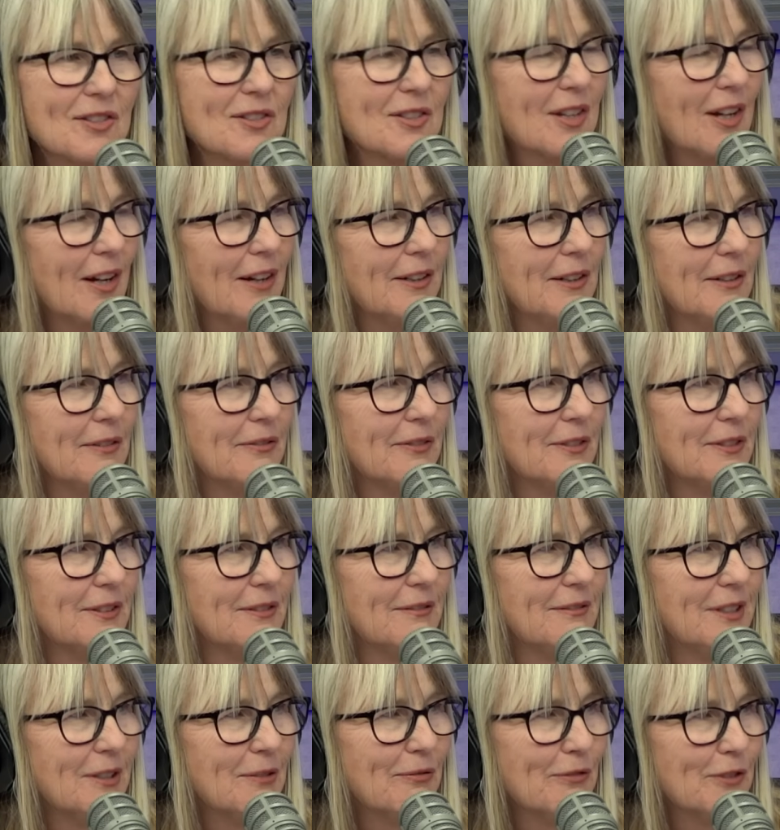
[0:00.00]
kind of a
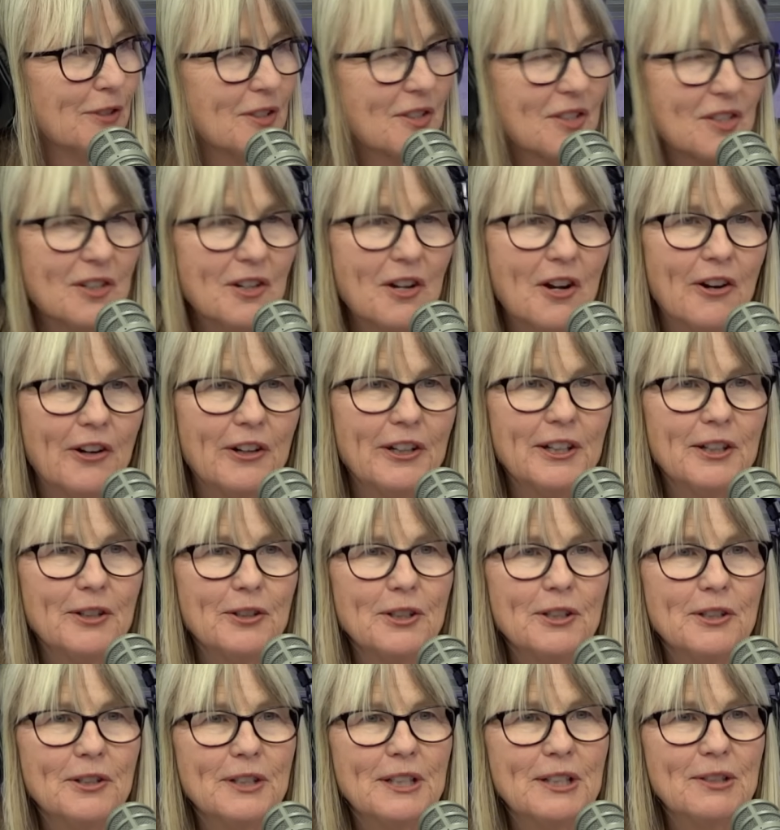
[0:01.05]
different scenario.
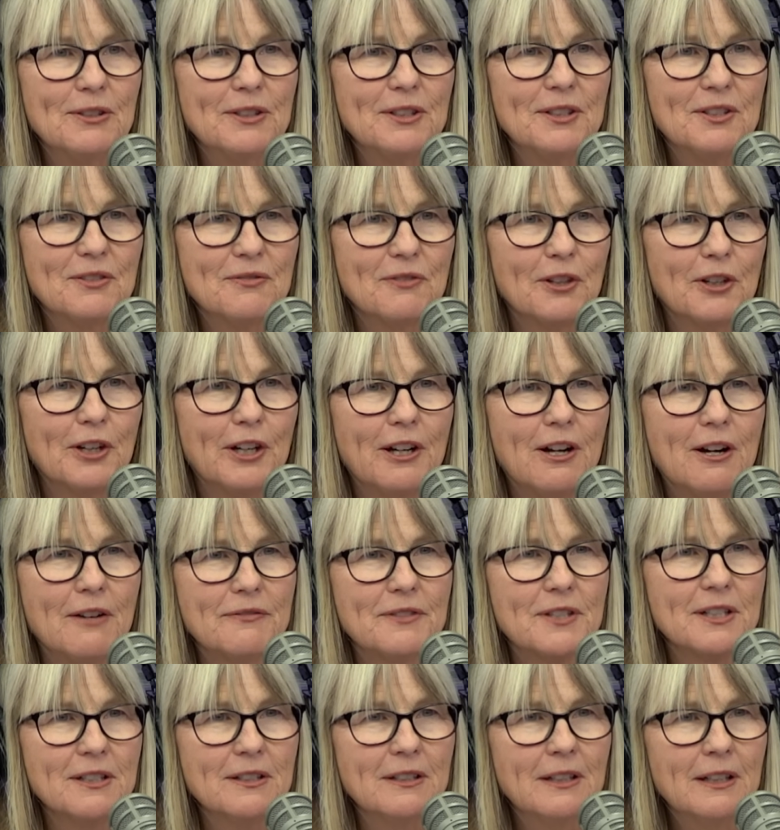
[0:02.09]
You don't hear this very
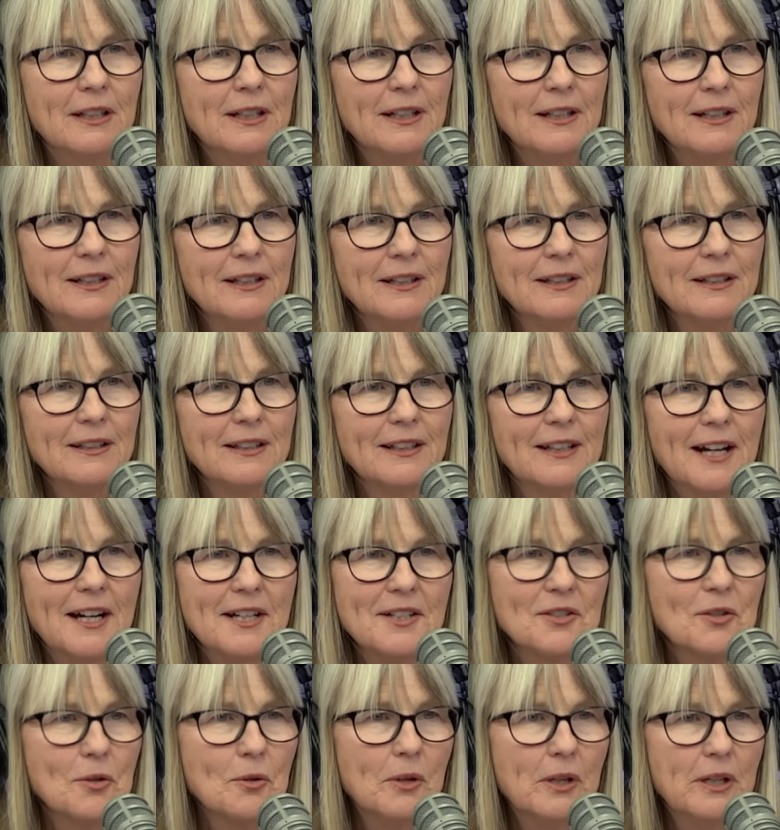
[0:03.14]
often. The
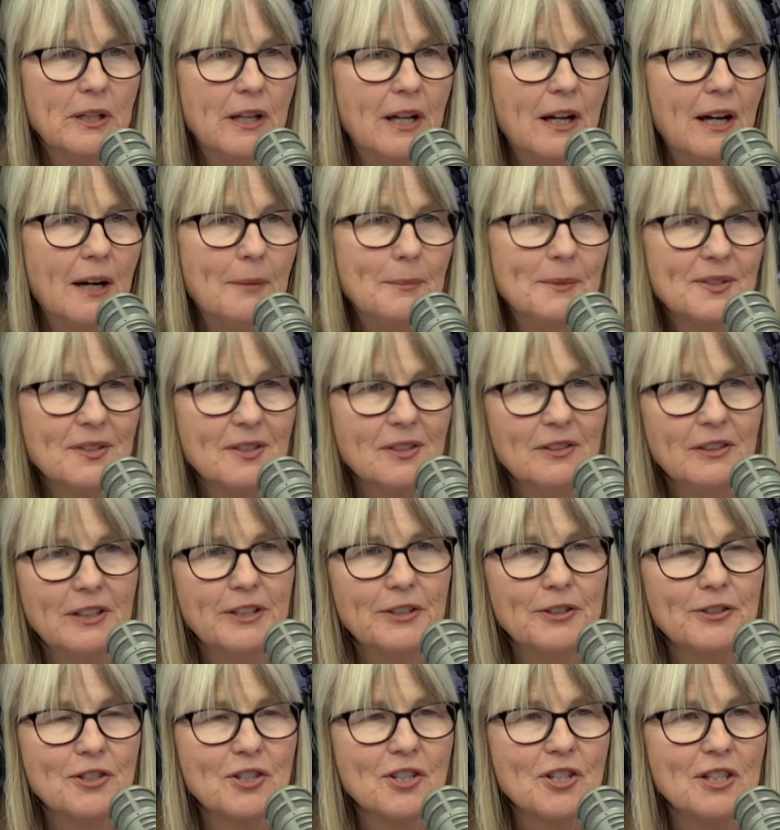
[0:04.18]
guy's going, yeah, I'm just going to
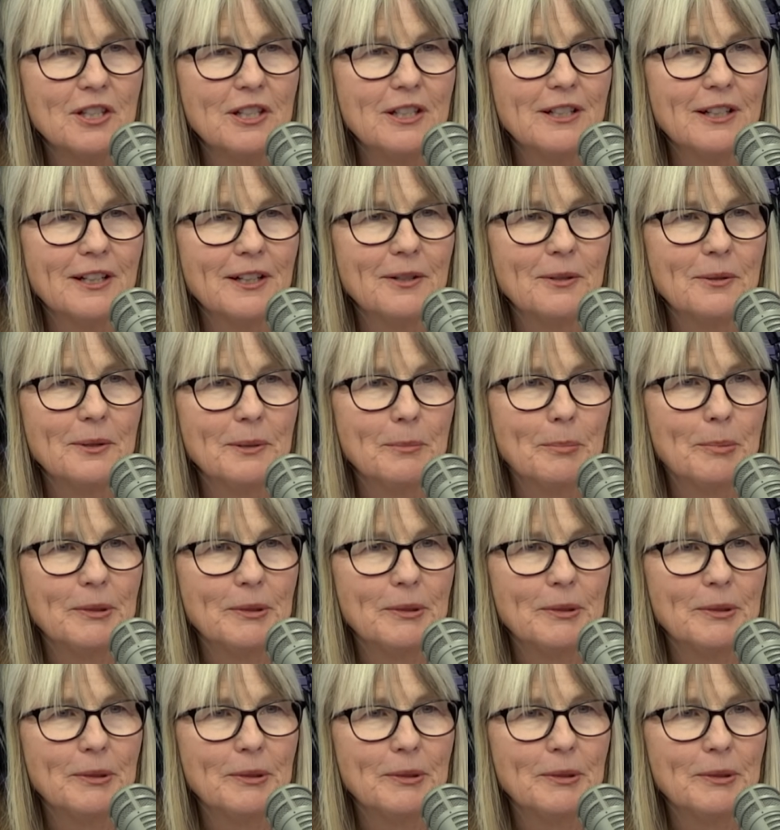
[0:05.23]
let her cheat. I don't want to put